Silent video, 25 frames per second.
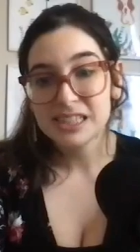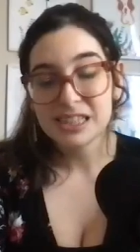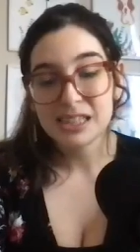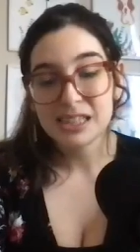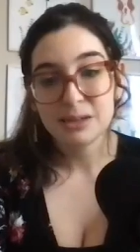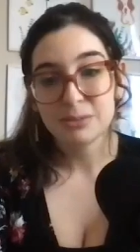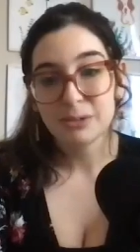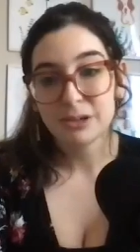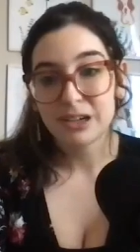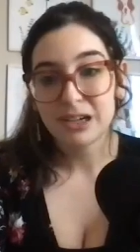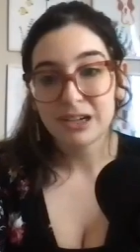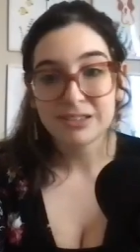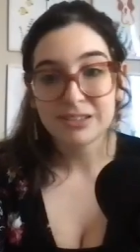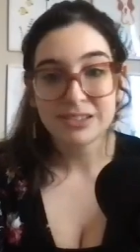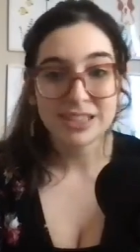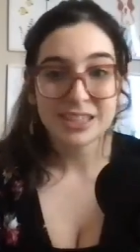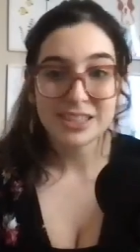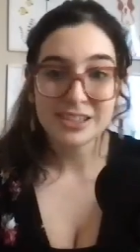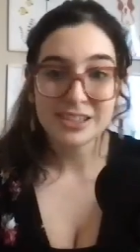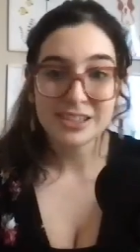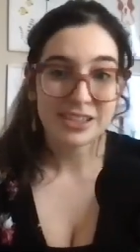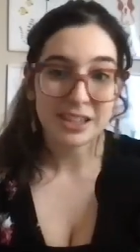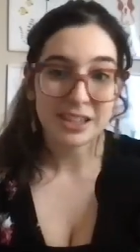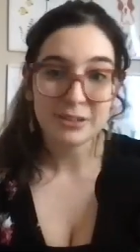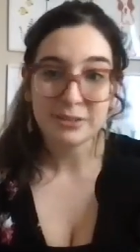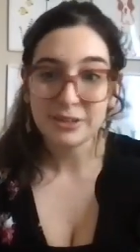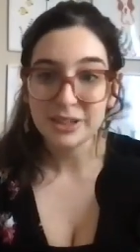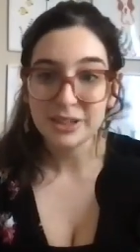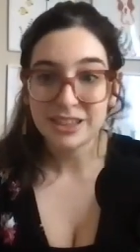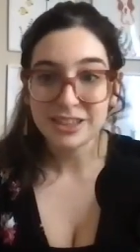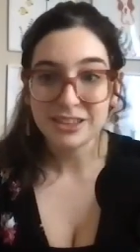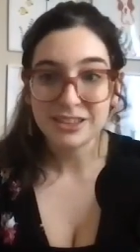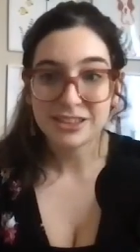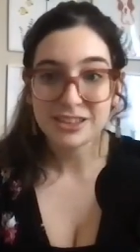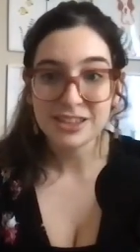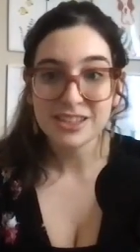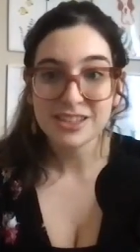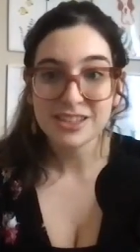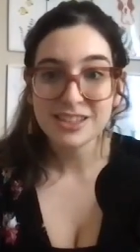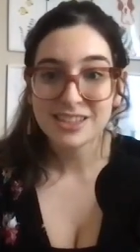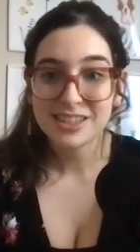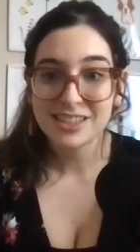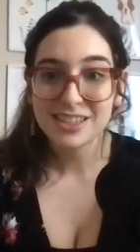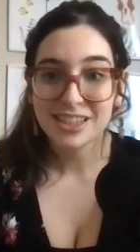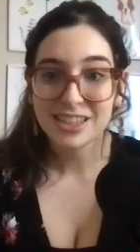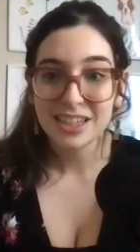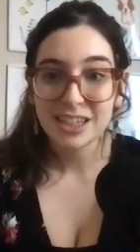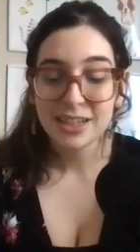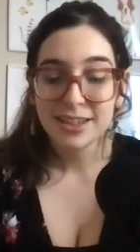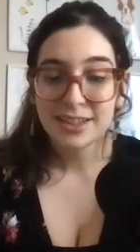a team around it so that we could just
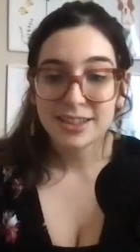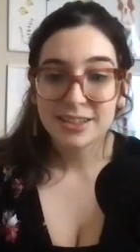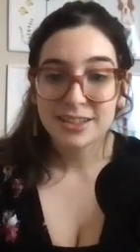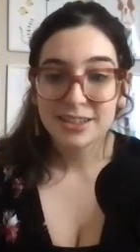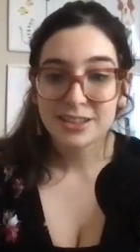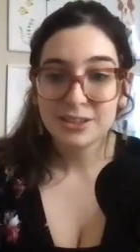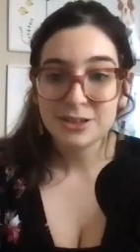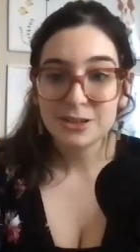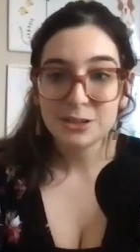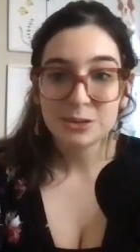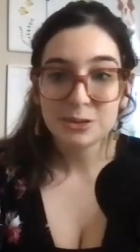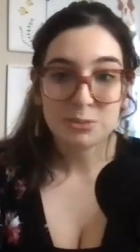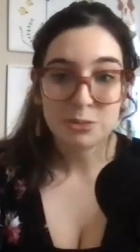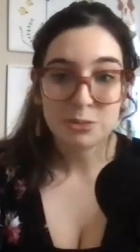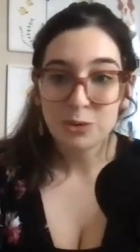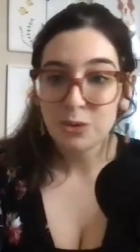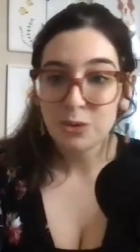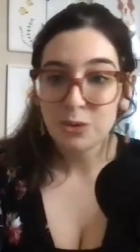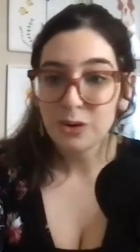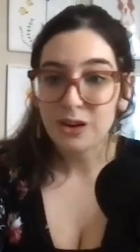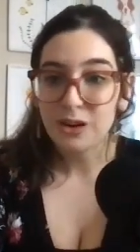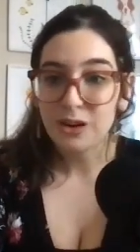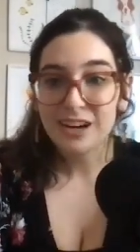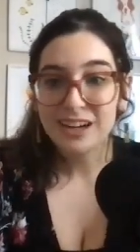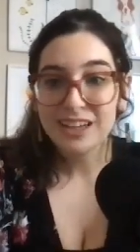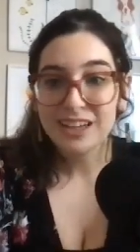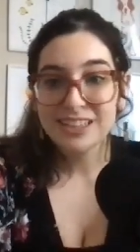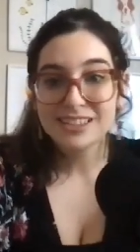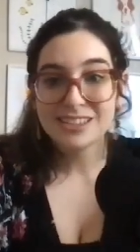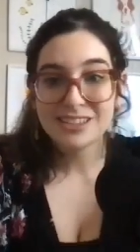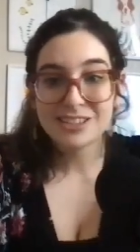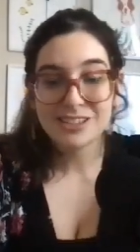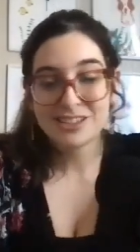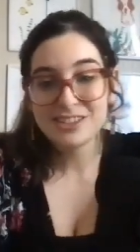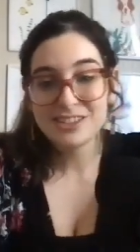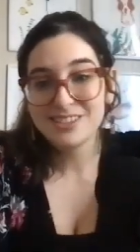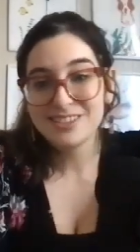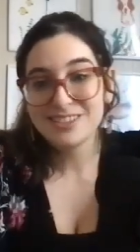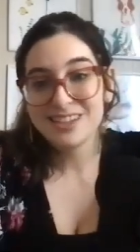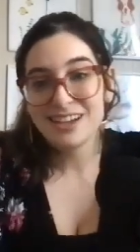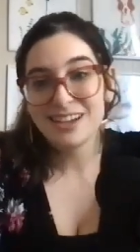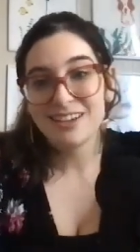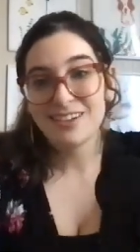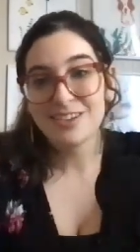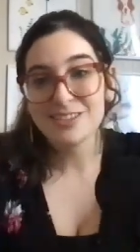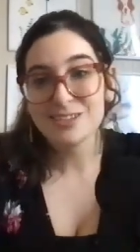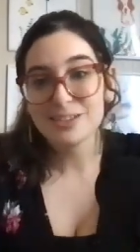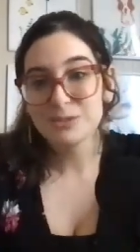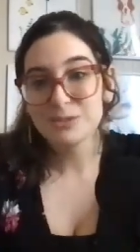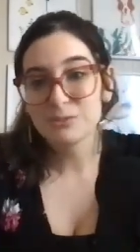do more and just take
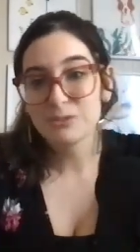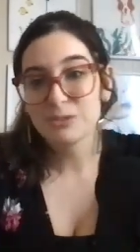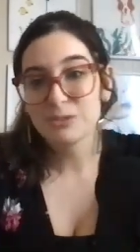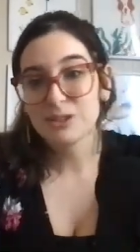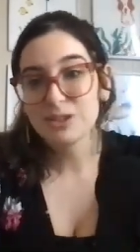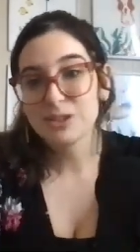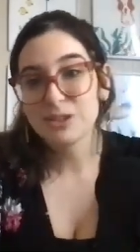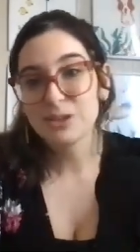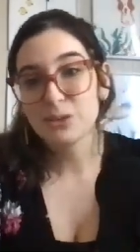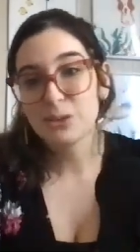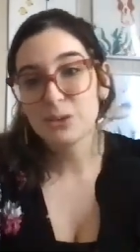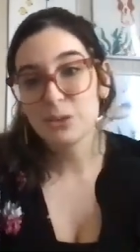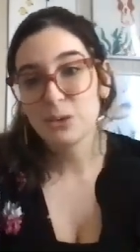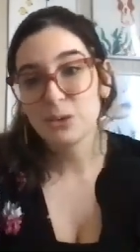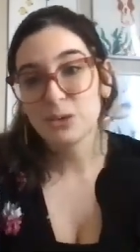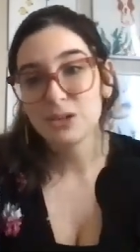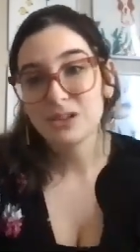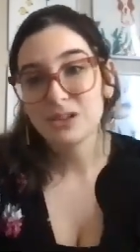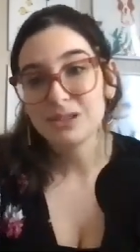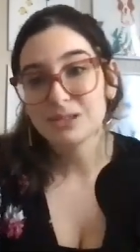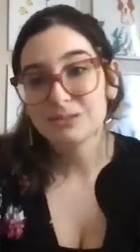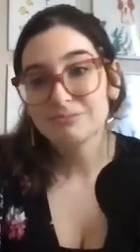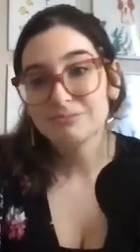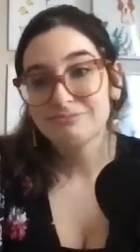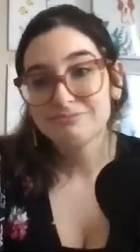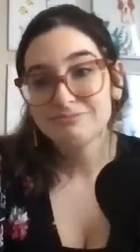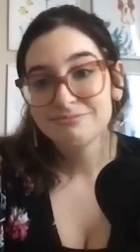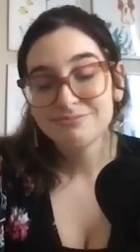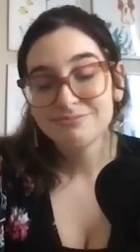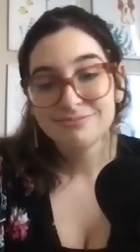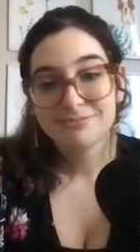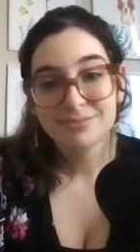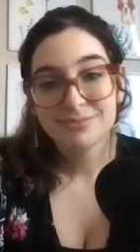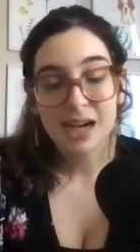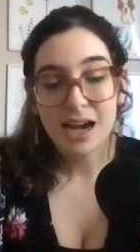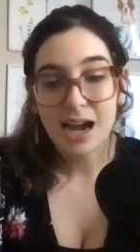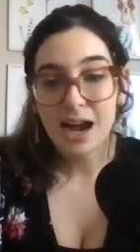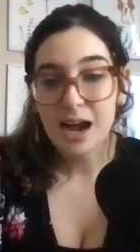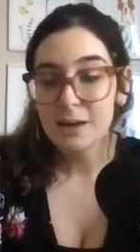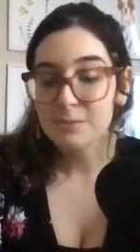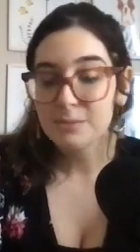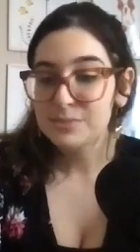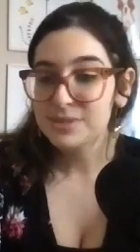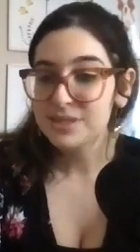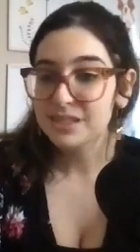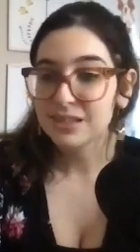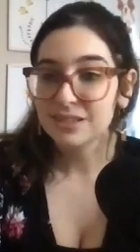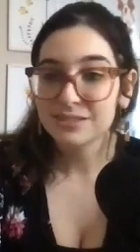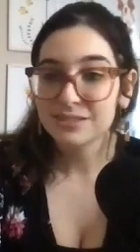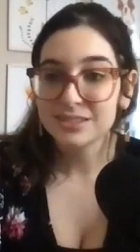on some really cool
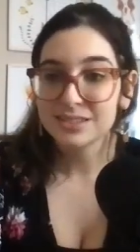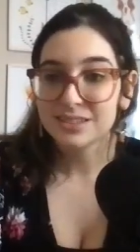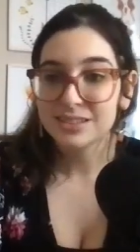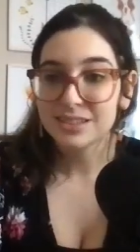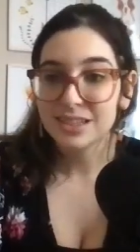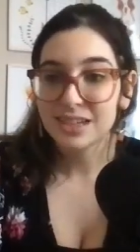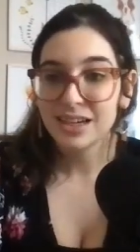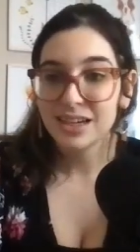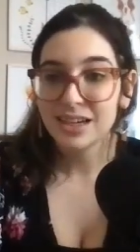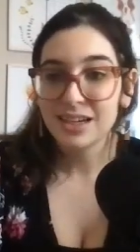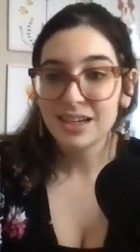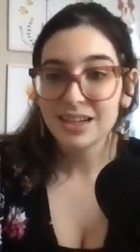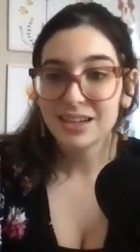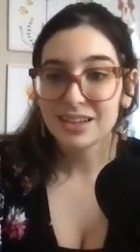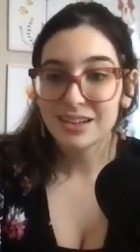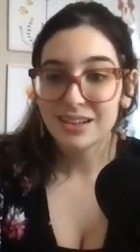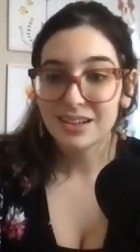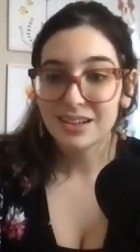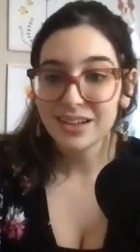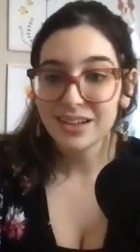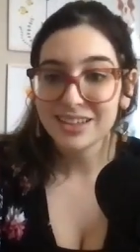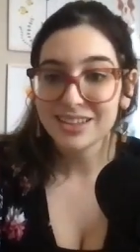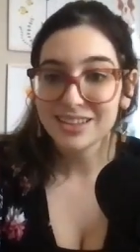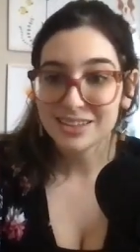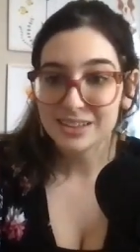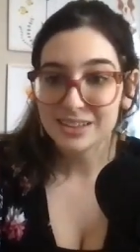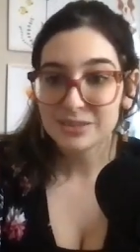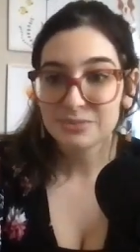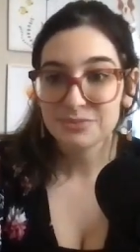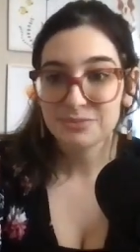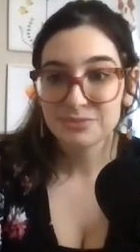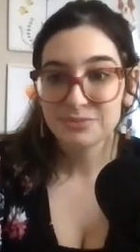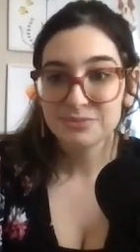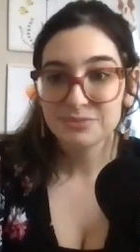apps and uh, clients.